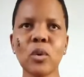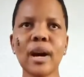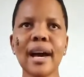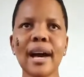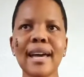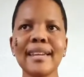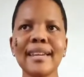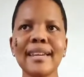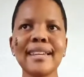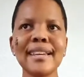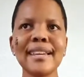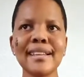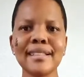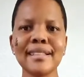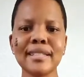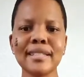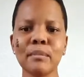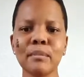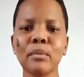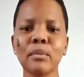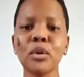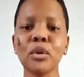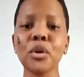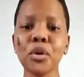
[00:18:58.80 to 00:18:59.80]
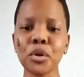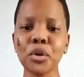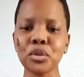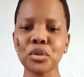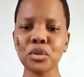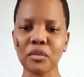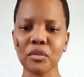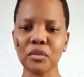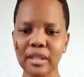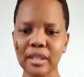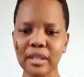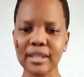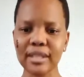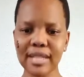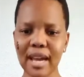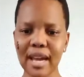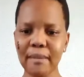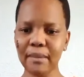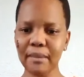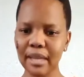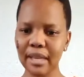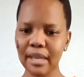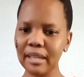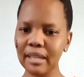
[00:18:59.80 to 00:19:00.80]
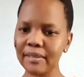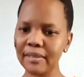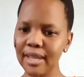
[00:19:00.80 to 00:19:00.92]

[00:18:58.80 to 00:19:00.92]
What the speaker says: uneasy because of the time that they've